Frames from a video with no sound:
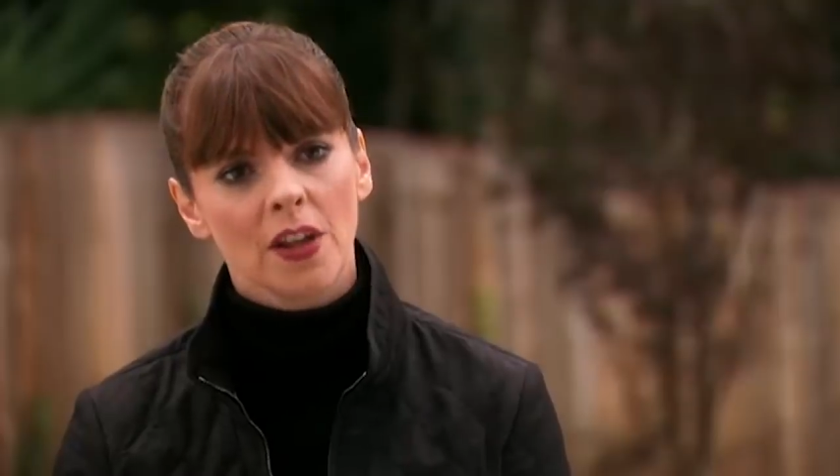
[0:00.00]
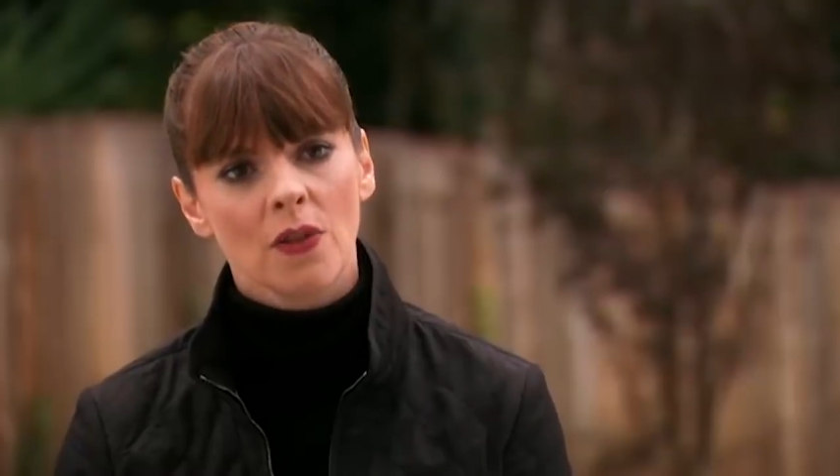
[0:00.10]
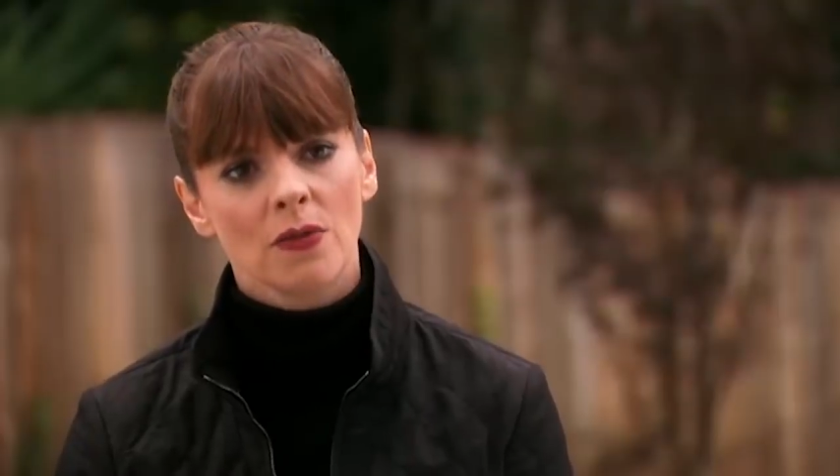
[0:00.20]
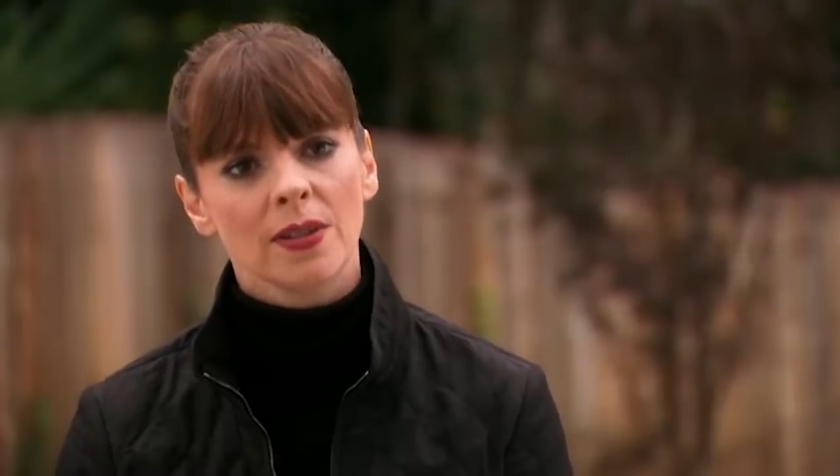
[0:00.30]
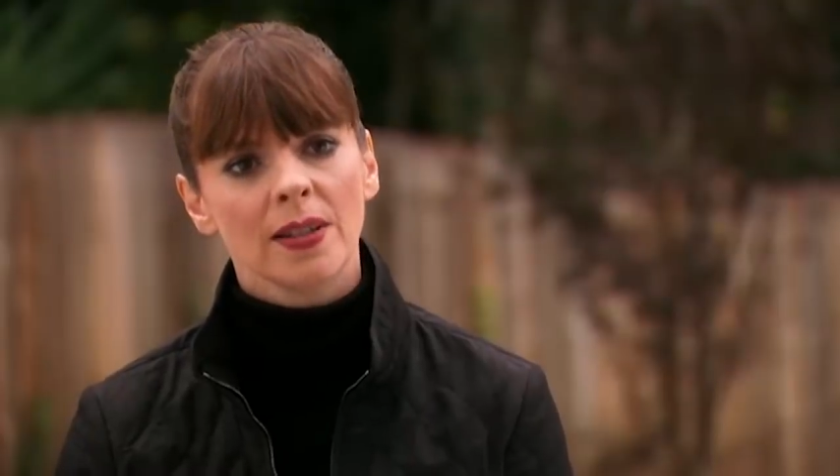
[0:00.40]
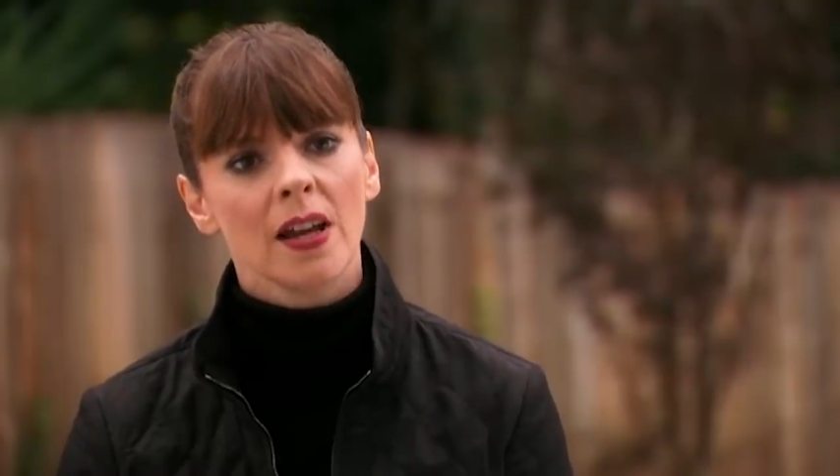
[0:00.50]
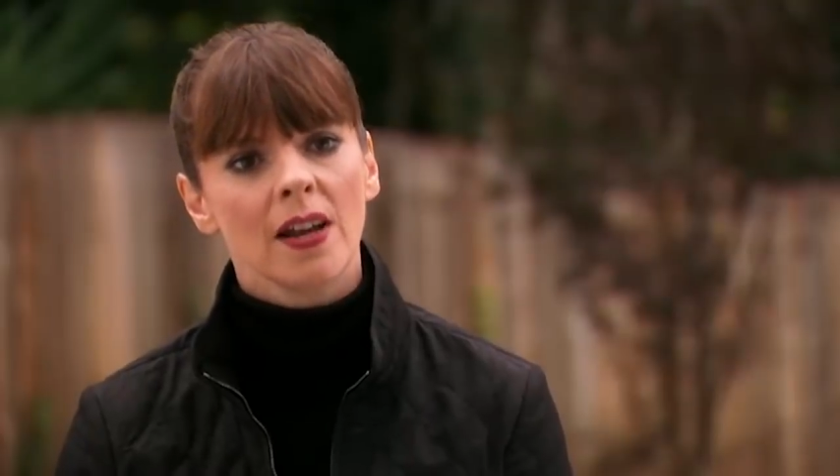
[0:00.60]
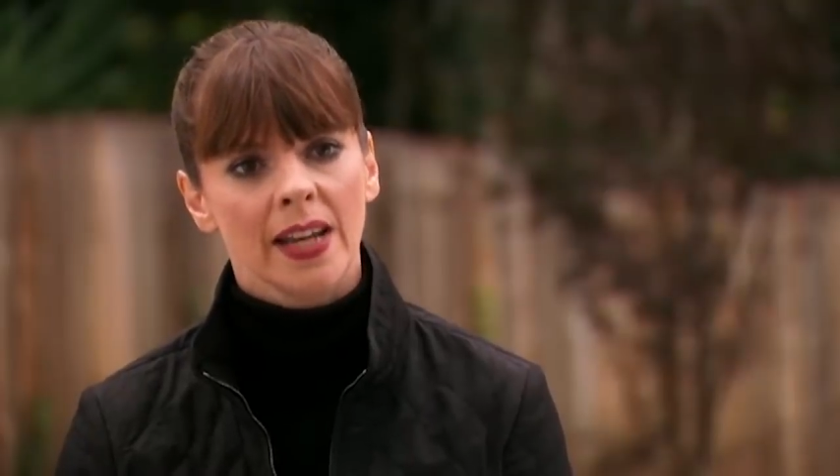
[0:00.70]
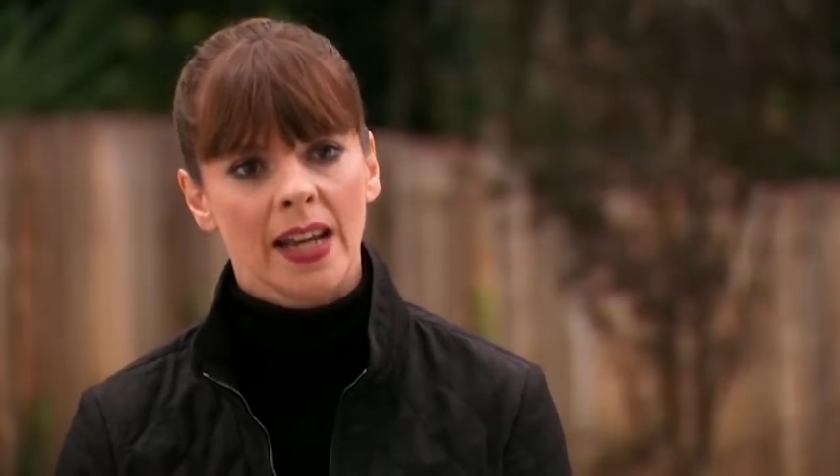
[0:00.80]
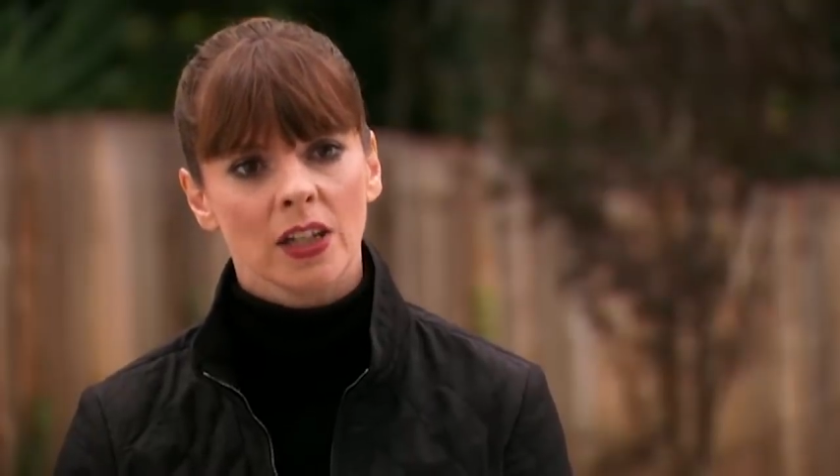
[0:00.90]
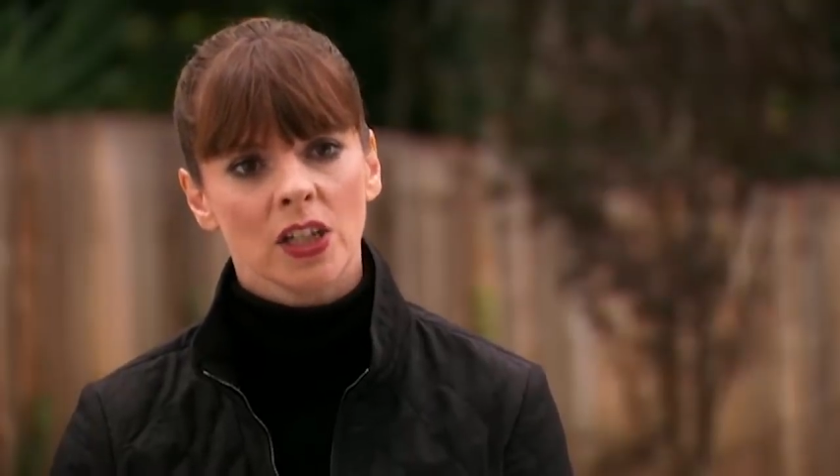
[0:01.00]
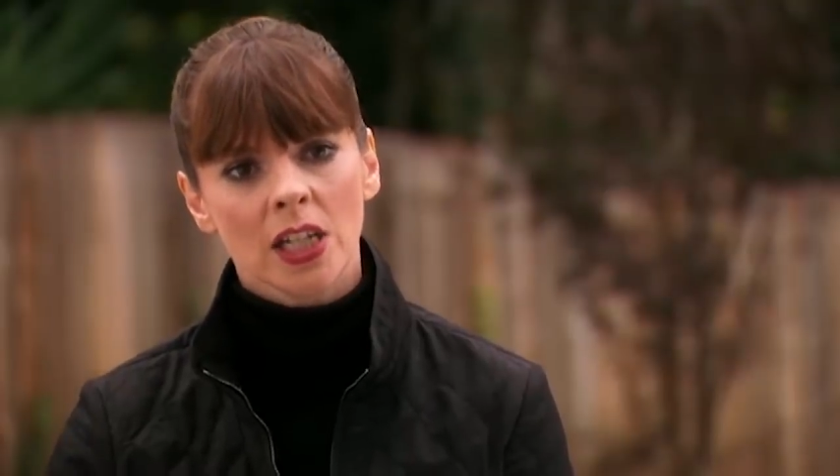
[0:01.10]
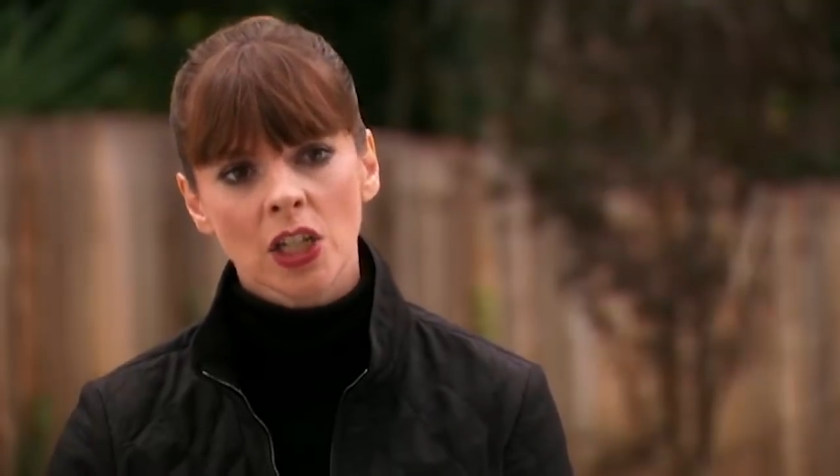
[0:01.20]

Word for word: that Fiona's learning at.